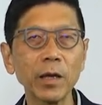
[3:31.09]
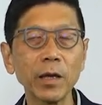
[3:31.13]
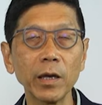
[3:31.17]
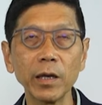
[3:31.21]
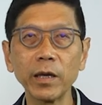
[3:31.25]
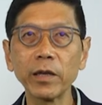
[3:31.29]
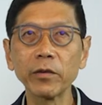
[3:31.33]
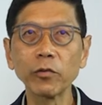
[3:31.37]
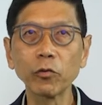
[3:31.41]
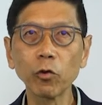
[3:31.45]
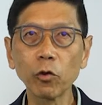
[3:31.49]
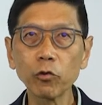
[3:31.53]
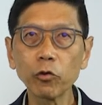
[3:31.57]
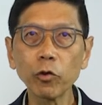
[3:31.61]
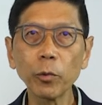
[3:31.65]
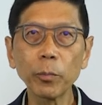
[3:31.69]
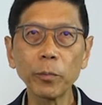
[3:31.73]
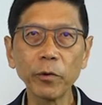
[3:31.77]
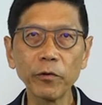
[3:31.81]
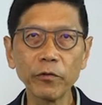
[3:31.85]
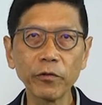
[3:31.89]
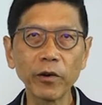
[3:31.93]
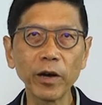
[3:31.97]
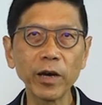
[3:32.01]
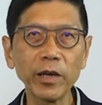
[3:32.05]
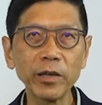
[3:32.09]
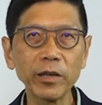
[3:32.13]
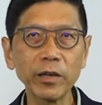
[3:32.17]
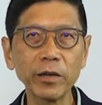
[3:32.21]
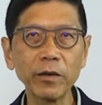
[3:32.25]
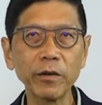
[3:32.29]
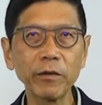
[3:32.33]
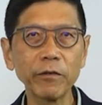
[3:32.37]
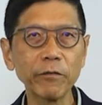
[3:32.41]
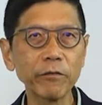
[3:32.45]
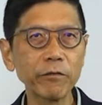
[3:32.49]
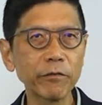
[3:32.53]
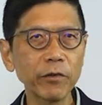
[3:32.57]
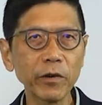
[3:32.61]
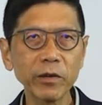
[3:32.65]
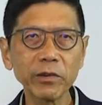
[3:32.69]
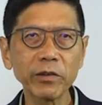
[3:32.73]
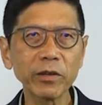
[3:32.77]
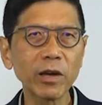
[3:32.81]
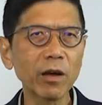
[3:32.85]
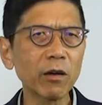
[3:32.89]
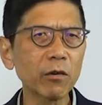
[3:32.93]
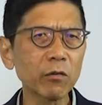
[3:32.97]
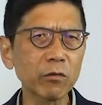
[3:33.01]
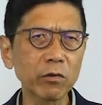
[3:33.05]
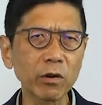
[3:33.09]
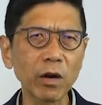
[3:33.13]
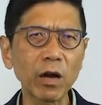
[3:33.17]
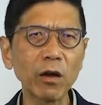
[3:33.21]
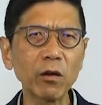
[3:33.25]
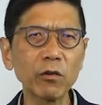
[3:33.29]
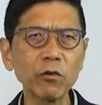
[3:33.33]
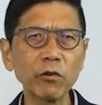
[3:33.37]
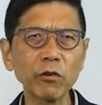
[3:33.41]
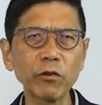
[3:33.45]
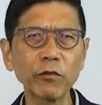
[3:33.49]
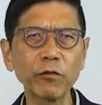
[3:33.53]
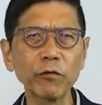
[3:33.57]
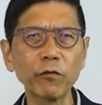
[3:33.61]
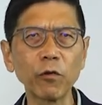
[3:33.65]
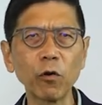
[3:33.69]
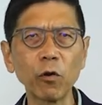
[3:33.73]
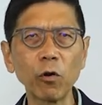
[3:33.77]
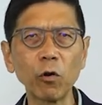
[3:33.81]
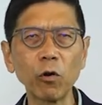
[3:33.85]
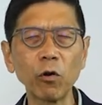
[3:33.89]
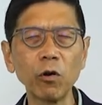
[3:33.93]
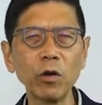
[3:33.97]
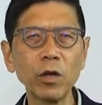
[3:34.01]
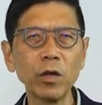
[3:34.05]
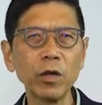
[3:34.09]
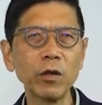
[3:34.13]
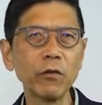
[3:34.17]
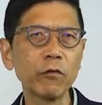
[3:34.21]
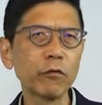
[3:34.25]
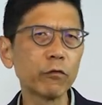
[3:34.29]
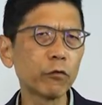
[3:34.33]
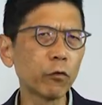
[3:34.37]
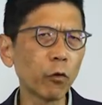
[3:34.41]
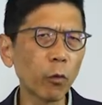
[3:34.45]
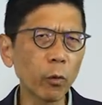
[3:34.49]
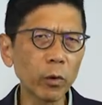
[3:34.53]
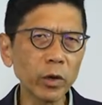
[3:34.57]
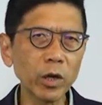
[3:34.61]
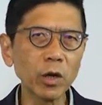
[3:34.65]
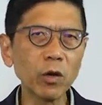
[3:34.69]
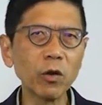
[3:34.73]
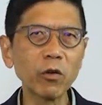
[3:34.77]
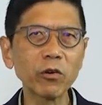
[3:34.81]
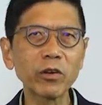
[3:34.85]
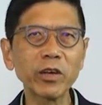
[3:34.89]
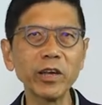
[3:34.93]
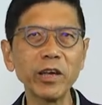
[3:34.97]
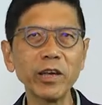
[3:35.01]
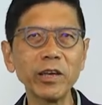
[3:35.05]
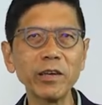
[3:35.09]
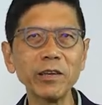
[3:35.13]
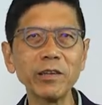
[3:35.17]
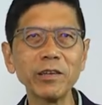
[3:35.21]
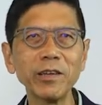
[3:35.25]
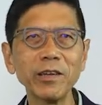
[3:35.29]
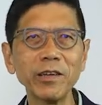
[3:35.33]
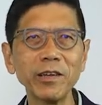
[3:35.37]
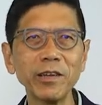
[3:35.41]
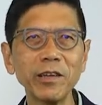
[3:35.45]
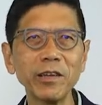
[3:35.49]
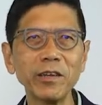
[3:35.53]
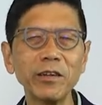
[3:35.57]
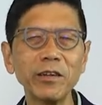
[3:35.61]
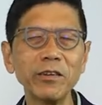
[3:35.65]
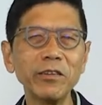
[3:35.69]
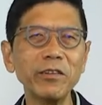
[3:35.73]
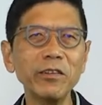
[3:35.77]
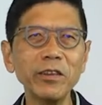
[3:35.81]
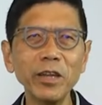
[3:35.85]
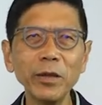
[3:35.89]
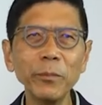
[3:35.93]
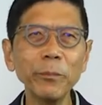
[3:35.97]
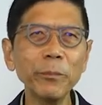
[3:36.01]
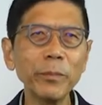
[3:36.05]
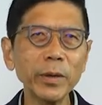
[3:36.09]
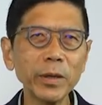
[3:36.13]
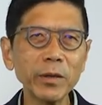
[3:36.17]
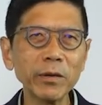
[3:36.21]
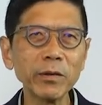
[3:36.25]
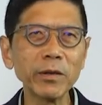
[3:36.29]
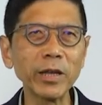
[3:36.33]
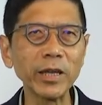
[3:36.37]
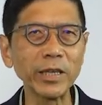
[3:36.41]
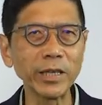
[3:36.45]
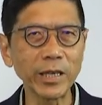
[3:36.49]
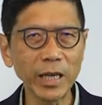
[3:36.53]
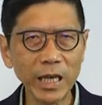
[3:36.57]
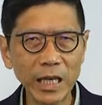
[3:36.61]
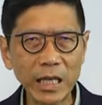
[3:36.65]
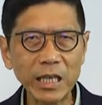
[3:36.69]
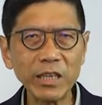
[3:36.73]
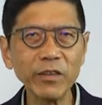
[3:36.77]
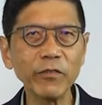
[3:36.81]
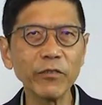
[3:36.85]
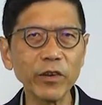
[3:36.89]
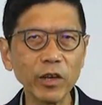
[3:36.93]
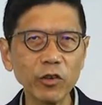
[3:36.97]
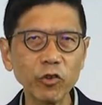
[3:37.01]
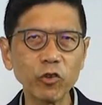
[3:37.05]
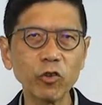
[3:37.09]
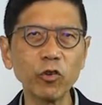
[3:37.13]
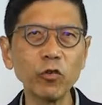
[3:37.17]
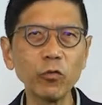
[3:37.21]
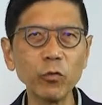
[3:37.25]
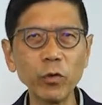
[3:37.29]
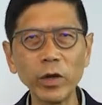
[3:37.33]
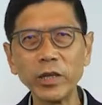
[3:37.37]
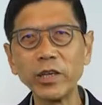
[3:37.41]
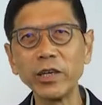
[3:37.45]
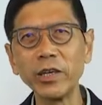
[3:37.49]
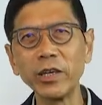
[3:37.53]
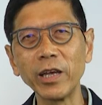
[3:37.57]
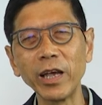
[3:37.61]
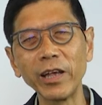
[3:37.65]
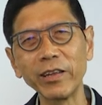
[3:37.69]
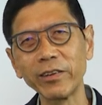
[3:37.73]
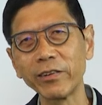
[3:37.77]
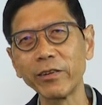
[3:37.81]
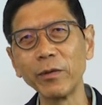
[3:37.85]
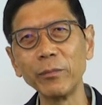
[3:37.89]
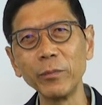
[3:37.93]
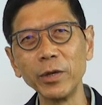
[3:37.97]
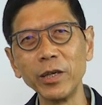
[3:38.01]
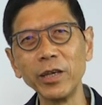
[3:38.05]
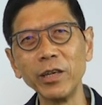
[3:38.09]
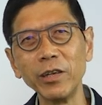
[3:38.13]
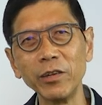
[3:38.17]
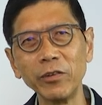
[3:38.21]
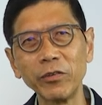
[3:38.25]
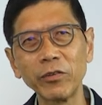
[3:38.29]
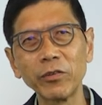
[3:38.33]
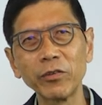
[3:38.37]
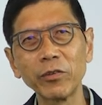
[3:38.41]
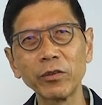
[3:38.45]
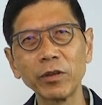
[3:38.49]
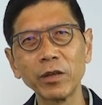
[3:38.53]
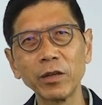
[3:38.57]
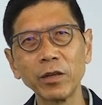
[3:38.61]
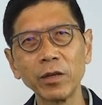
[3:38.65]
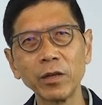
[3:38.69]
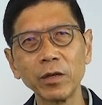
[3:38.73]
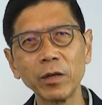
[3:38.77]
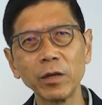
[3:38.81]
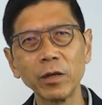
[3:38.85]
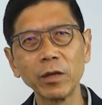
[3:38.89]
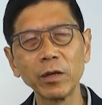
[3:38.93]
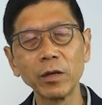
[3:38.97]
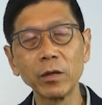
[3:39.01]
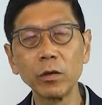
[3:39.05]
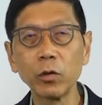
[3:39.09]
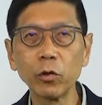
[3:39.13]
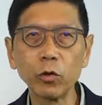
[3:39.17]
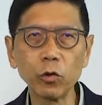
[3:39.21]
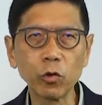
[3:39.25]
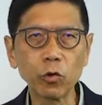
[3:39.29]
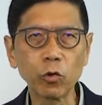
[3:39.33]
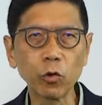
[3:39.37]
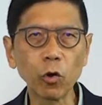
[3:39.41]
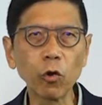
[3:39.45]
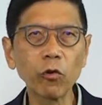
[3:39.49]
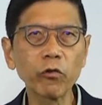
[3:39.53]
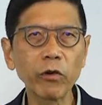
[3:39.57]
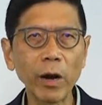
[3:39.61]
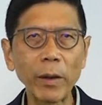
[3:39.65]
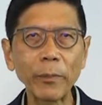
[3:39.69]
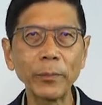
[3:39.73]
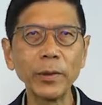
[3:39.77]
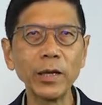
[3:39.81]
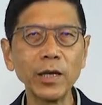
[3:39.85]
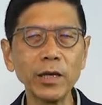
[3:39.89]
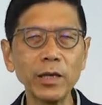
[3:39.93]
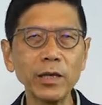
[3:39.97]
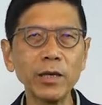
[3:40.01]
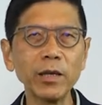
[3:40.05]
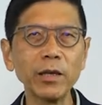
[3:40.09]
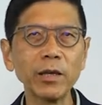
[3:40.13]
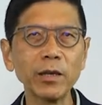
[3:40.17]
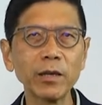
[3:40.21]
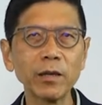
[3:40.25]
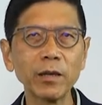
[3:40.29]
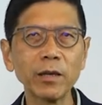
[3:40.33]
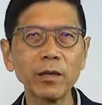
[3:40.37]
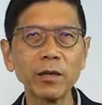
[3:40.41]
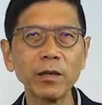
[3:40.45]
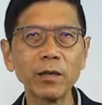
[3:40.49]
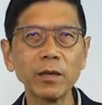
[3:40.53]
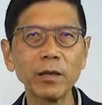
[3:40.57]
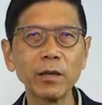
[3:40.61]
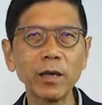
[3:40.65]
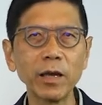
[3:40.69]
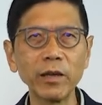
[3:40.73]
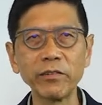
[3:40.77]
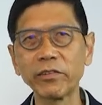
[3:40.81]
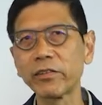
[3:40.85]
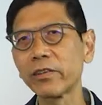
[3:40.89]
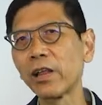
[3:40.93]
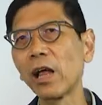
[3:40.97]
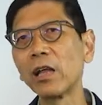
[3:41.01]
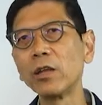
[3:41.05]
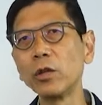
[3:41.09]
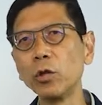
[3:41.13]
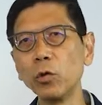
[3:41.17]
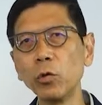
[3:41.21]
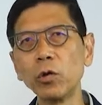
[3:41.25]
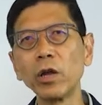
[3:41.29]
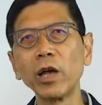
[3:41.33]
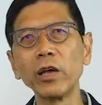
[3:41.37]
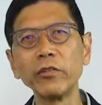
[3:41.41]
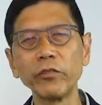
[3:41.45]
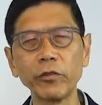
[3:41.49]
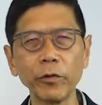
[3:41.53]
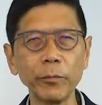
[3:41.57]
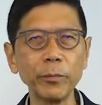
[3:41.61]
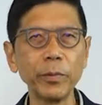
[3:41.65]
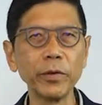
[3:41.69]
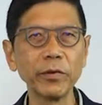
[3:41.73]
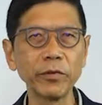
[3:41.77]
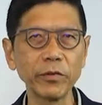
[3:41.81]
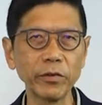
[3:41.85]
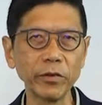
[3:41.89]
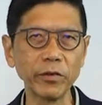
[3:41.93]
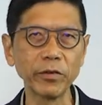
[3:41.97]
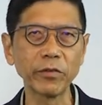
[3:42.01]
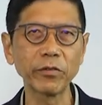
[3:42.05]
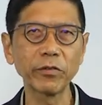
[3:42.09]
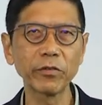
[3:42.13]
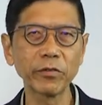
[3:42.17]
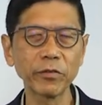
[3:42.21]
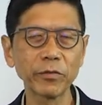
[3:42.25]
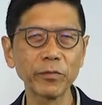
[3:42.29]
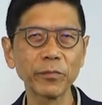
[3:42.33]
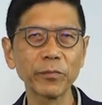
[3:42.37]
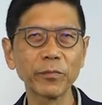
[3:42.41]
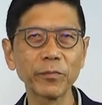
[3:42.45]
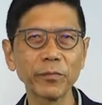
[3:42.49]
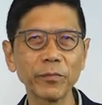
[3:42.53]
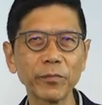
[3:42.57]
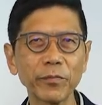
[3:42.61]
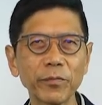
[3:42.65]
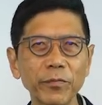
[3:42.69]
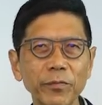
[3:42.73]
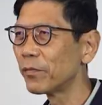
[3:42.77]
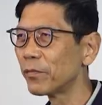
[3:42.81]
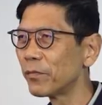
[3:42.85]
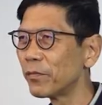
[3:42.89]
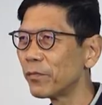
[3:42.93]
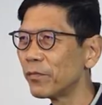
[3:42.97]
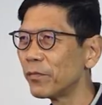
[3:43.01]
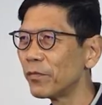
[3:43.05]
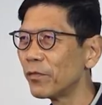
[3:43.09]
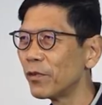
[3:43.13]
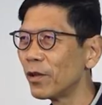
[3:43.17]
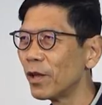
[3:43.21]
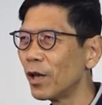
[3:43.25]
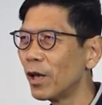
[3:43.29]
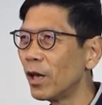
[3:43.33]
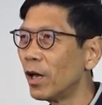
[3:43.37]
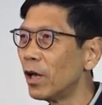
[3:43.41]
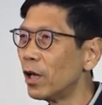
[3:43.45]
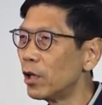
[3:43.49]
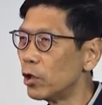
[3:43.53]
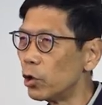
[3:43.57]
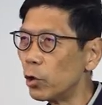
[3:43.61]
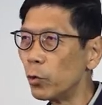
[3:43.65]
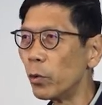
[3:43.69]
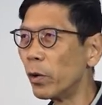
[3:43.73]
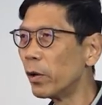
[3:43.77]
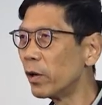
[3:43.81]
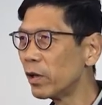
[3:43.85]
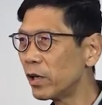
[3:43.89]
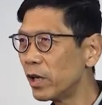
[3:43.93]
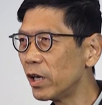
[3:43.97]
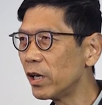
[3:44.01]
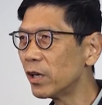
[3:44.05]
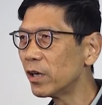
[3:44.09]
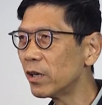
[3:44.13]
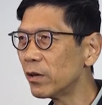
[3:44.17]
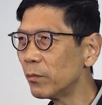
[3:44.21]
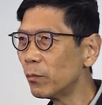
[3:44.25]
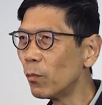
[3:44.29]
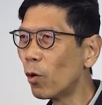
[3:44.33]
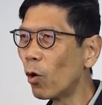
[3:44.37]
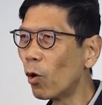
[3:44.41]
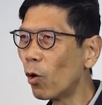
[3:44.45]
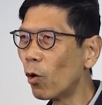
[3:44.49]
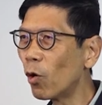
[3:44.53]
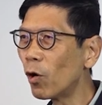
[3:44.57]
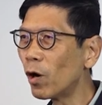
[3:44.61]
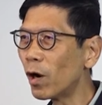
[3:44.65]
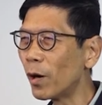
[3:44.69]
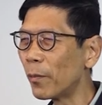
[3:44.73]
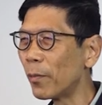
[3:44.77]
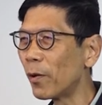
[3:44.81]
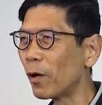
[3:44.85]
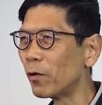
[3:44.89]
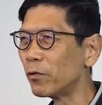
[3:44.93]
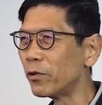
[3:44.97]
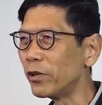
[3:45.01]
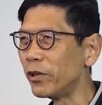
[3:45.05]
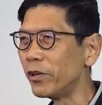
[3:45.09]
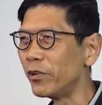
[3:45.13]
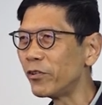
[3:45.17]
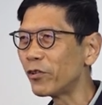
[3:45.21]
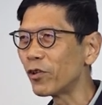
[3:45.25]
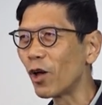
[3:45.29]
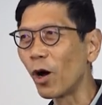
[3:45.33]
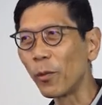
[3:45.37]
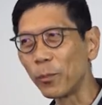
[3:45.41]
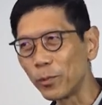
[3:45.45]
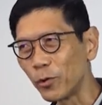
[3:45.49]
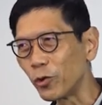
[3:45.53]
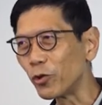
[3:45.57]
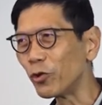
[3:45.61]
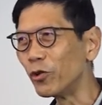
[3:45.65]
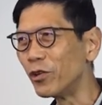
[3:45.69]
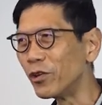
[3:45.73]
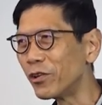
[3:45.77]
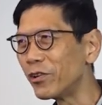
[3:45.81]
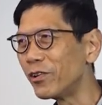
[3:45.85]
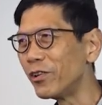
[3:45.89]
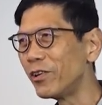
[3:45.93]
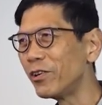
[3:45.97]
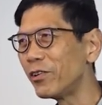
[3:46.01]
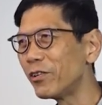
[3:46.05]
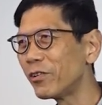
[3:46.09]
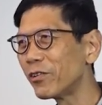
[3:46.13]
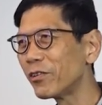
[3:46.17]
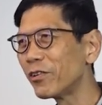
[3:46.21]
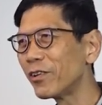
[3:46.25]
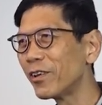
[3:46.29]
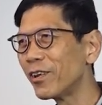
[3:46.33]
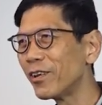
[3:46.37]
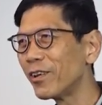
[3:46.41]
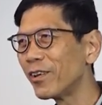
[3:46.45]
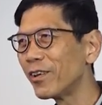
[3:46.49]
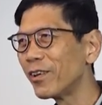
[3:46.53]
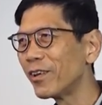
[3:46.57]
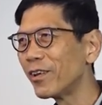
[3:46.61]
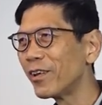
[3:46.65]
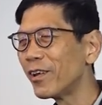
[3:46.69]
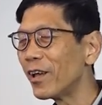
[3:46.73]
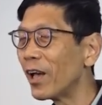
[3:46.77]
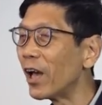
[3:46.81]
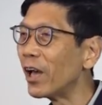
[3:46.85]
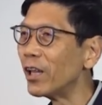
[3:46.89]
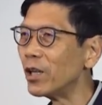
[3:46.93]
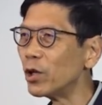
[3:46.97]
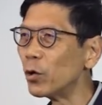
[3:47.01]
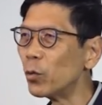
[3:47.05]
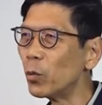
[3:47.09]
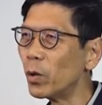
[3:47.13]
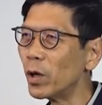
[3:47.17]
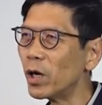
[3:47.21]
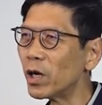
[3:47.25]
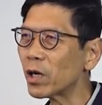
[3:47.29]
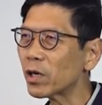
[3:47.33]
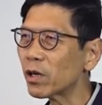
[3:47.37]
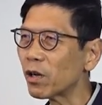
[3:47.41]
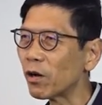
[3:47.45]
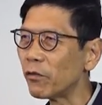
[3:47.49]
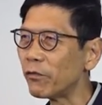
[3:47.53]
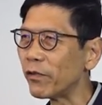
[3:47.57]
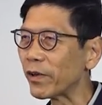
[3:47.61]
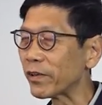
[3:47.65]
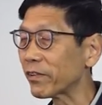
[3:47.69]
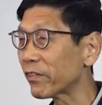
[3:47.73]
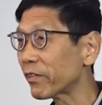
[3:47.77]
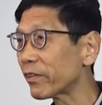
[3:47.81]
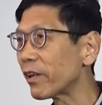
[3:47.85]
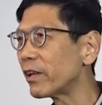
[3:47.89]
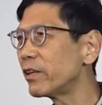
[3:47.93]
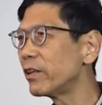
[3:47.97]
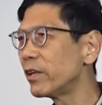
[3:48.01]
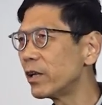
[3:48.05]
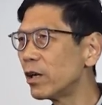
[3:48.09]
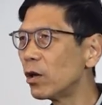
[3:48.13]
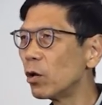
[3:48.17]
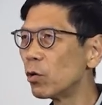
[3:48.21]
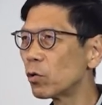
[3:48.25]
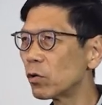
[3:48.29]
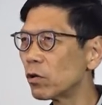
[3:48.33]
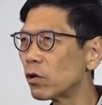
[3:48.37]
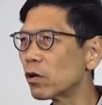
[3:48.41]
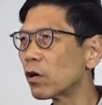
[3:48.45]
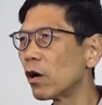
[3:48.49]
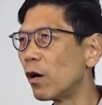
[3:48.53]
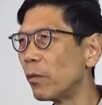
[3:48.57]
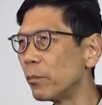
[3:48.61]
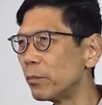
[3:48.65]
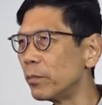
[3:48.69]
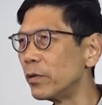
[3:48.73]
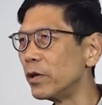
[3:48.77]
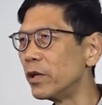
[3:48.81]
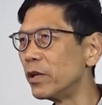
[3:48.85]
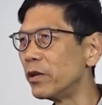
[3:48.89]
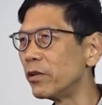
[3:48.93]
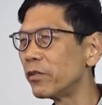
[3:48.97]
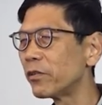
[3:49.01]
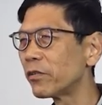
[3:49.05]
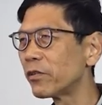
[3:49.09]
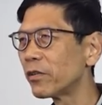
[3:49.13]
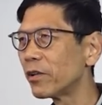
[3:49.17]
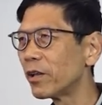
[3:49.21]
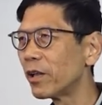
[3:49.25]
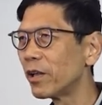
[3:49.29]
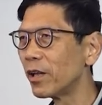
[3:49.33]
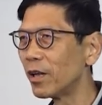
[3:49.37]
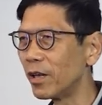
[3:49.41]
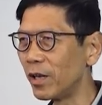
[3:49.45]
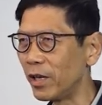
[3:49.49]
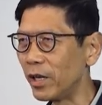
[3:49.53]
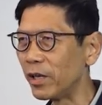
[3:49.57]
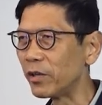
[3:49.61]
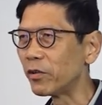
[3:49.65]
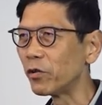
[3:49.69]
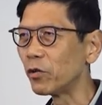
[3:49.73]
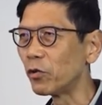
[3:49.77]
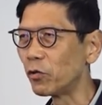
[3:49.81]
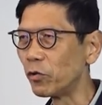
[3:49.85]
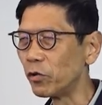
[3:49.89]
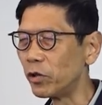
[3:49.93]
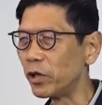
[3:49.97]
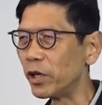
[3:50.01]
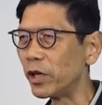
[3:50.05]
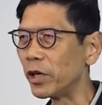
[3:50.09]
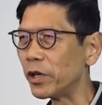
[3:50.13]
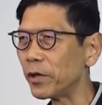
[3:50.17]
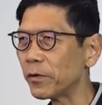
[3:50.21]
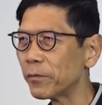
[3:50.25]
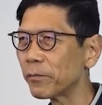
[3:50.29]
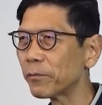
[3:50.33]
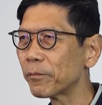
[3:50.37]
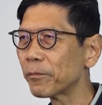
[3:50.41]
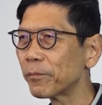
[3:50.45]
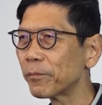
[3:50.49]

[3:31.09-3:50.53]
It has also provided fertile grounds for forward-looking, nimble, and innovation-ready SMEs to grow rapidly and start new lines of business. You will hear more about these opportunities and the work of exciting local companies later today.